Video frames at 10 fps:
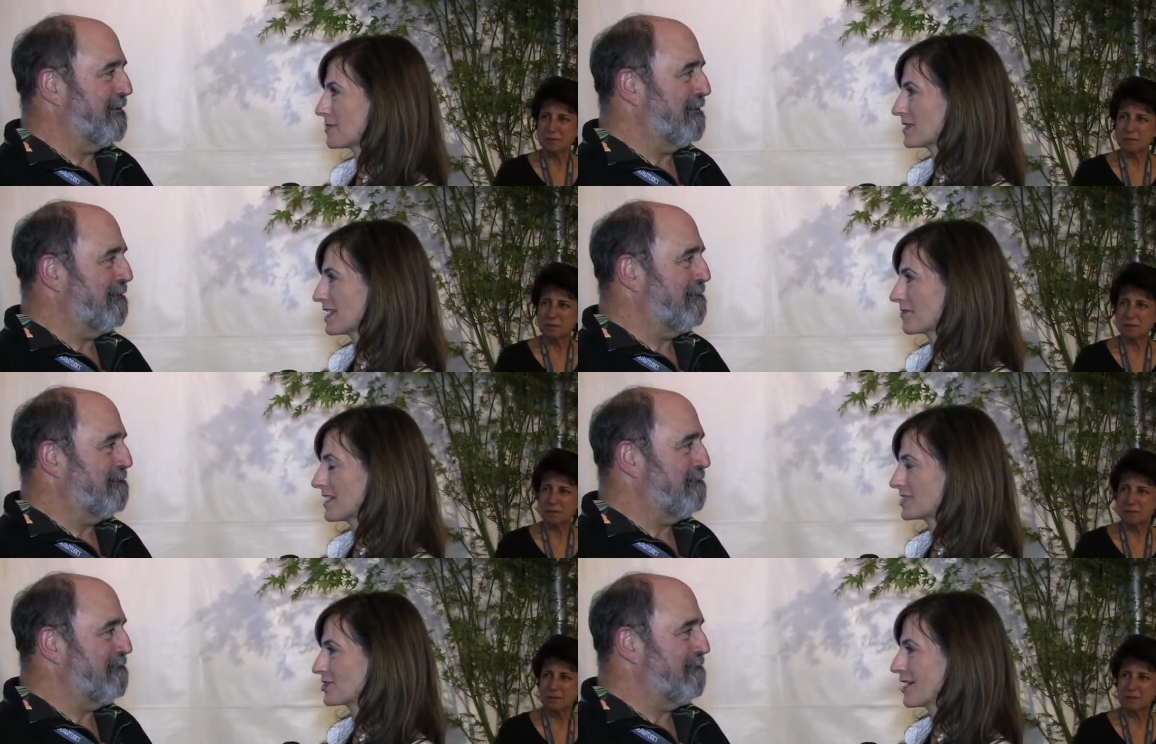Speaker 1: at the
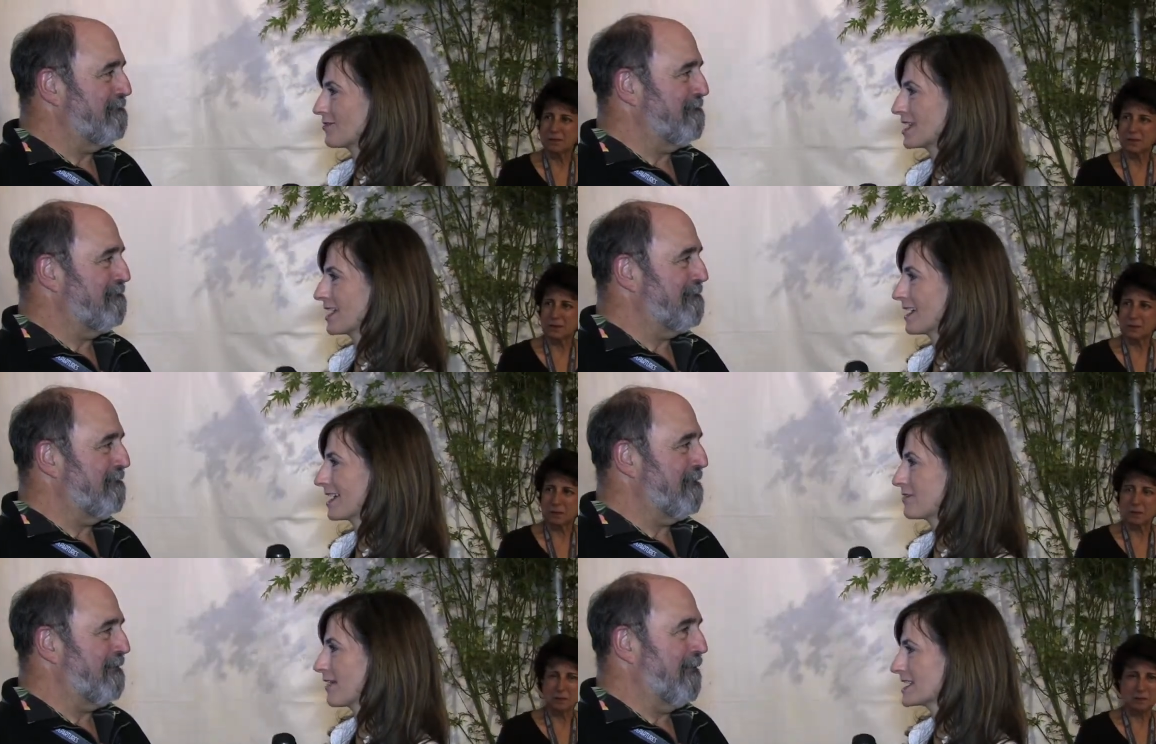event. Do you have any
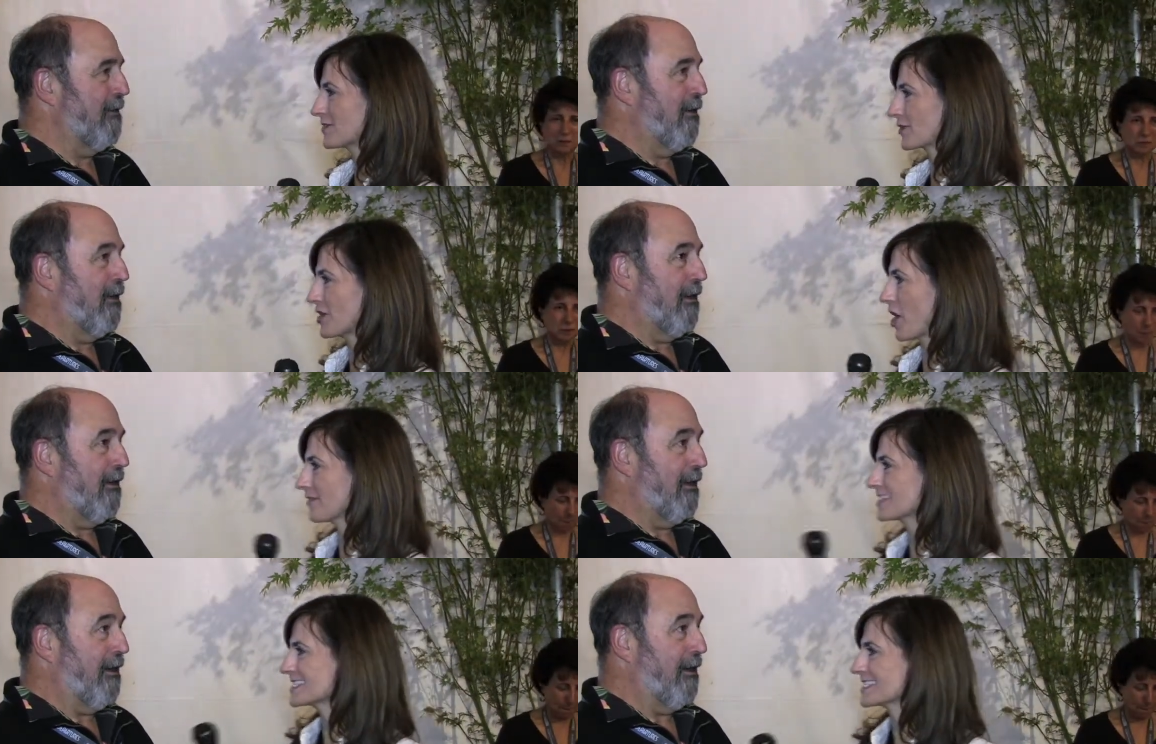advice for the
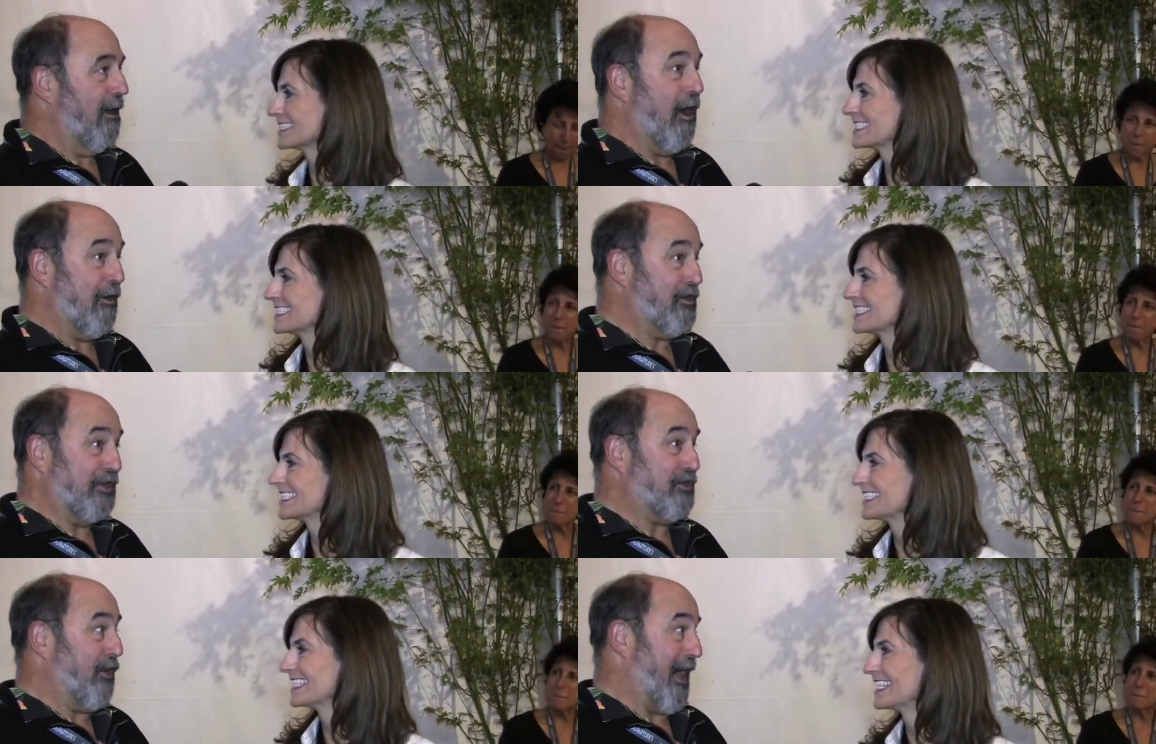novice?
Speaker 2: Oh,
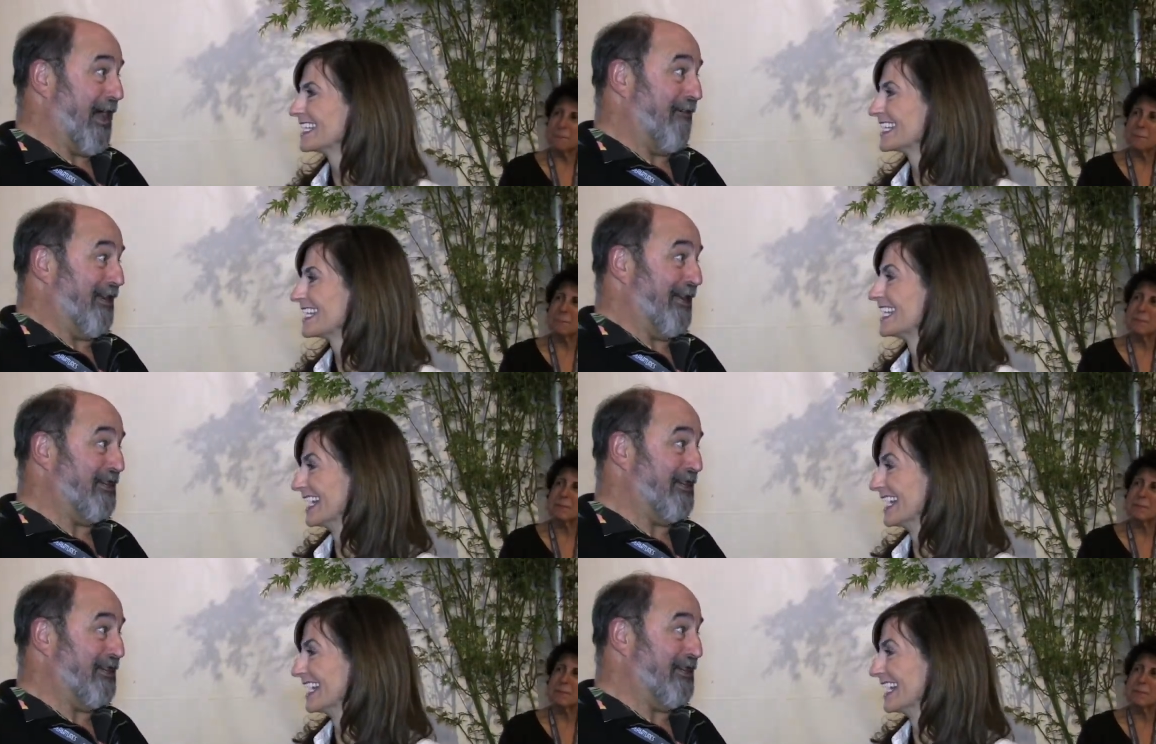just try everything.